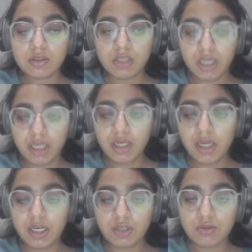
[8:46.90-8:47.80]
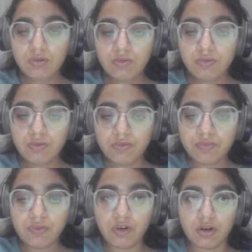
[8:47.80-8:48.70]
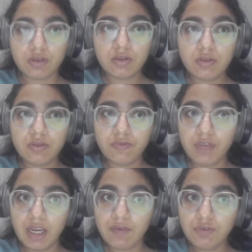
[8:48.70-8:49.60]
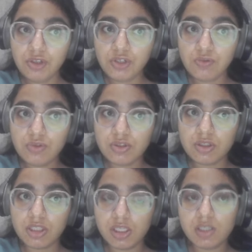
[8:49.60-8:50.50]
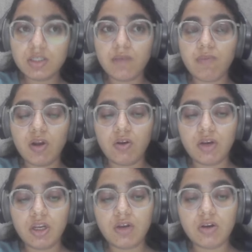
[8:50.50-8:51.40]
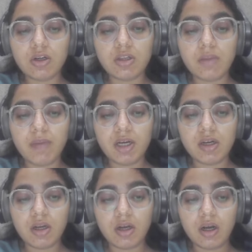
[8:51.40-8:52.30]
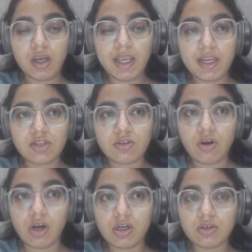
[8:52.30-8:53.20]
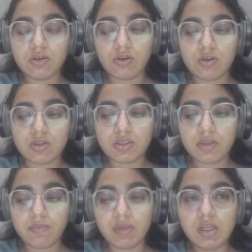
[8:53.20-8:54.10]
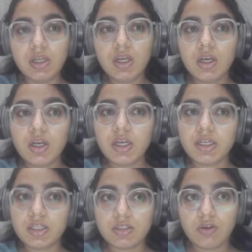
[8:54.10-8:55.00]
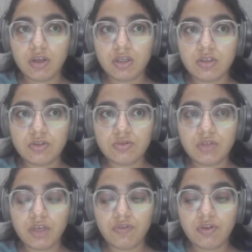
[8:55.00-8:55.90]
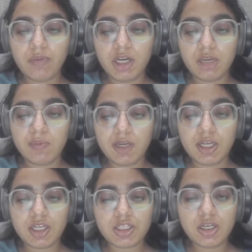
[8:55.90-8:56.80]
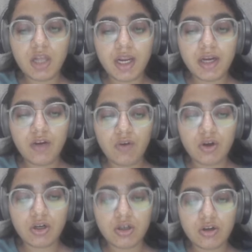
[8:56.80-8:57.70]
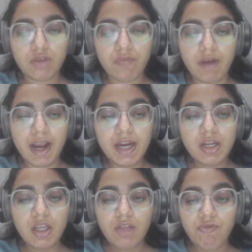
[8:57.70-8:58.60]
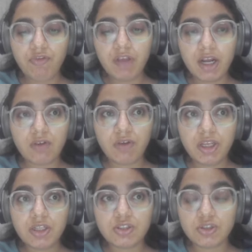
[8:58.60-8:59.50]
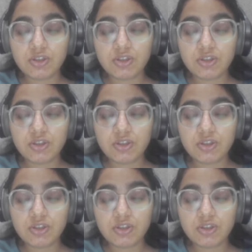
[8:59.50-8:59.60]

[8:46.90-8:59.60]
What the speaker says: 3 into 4. We have to use this symbol only, not the x or cross symbol. It is going to give you multiplication, and in order to divide, we are going to